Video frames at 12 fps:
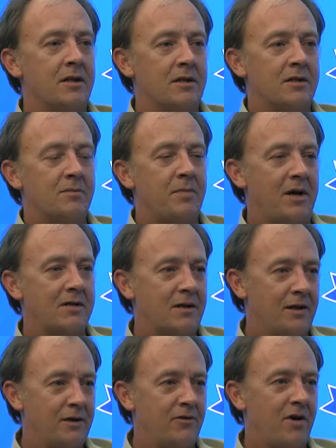ticket is
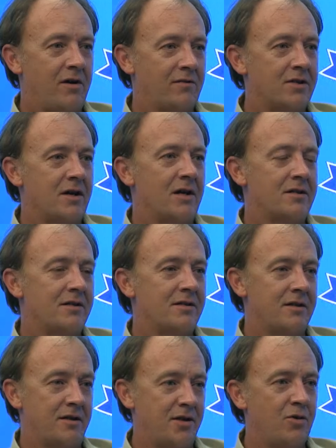basically a driver's
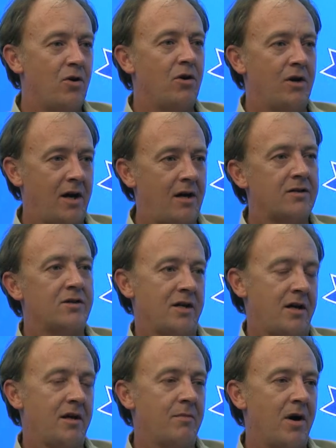license that you are allowed to
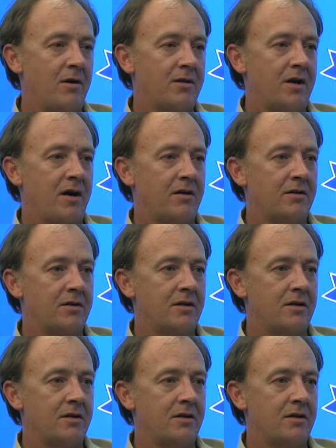take a boat out.